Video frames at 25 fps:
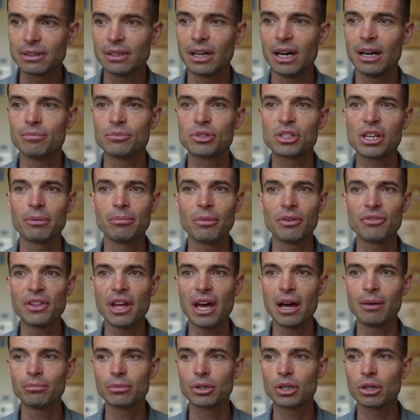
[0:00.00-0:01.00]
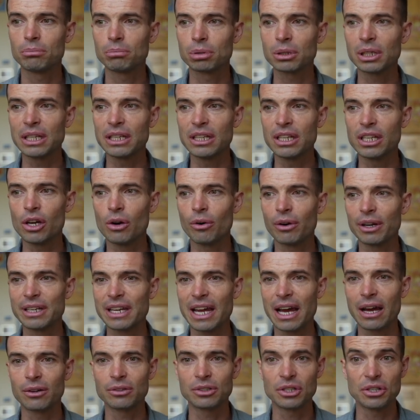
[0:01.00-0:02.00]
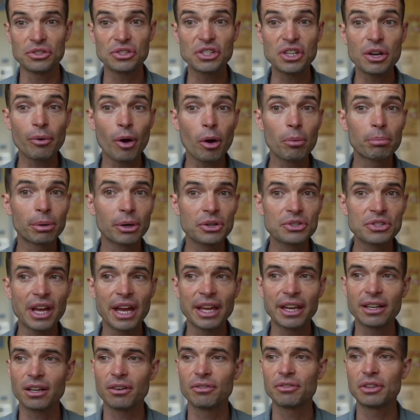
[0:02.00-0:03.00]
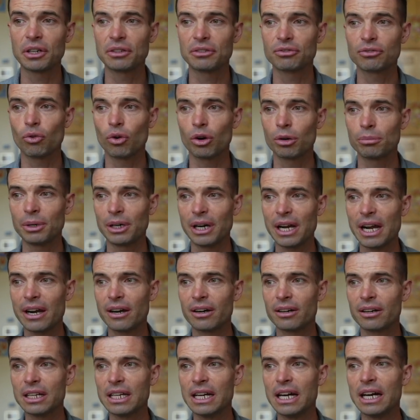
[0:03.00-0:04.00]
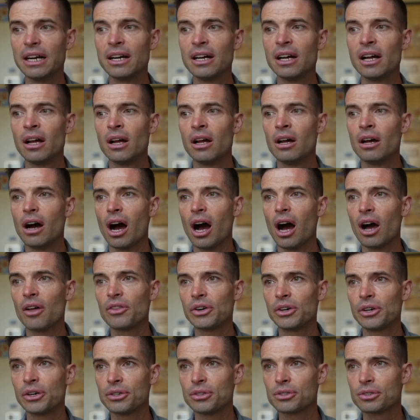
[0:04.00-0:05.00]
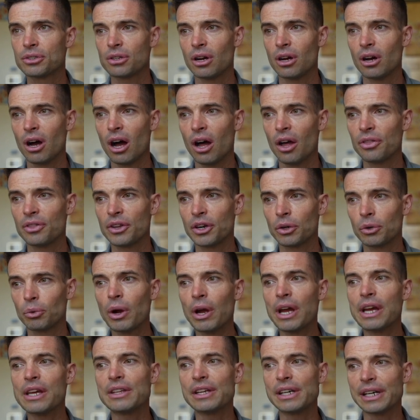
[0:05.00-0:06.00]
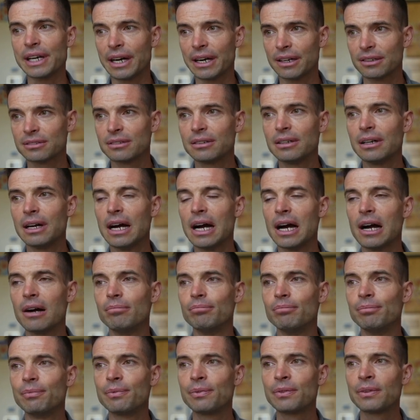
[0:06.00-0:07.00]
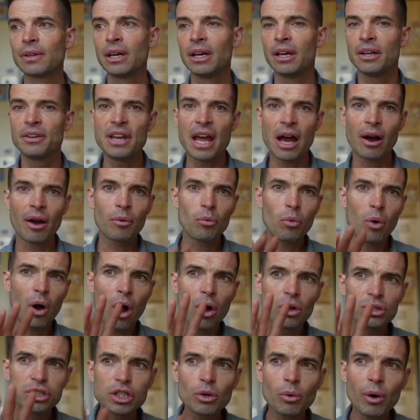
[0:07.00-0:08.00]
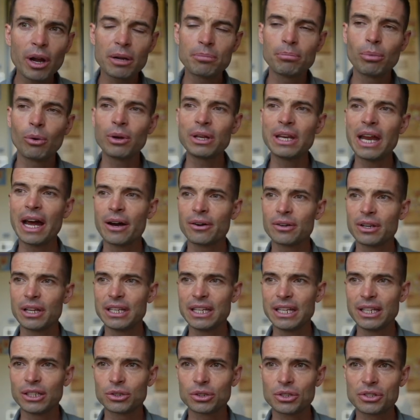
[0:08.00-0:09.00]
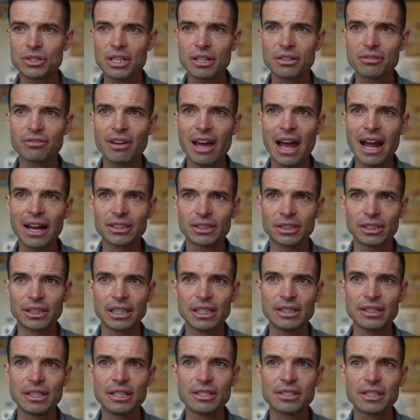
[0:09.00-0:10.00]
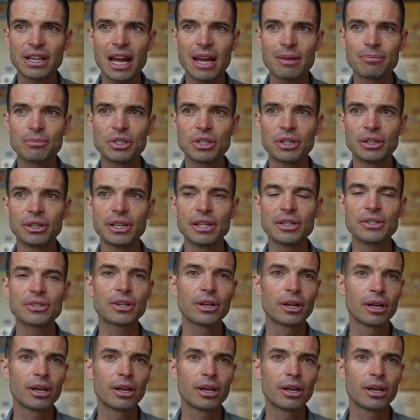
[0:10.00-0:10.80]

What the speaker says: Some of them completely going down to 0% of their former area, others on their way there. Now, I also want to point out an interesting factor in these time series.